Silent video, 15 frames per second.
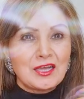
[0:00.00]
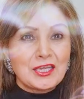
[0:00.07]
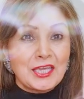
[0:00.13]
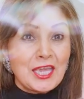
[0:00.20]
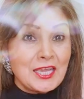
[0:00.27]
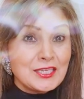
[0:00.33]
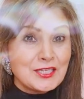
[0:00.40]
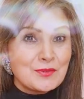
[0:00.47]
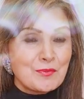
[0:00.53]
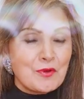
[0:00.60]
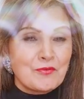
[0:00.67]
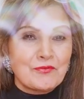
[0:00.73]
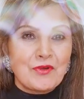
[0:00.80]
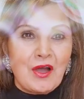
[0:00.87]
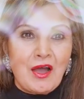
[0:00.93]
kingdom
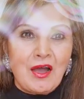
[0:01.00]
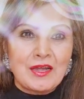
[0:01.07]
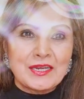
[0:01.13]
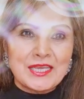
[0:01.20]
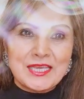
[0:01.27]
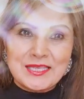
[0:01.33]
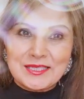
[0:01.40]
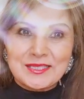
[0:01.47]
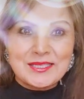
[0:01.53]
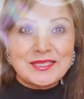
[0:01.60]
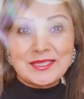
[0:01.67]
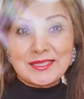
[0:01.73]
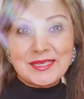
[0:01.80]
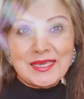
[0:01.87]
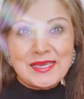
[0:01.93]
of God is the
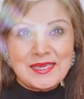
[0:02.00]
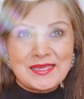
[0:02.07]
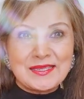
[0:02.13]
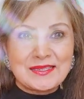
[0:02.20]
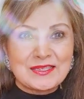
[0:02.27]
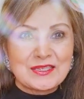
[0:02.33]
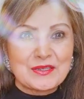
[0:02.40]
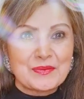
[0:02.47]
seed.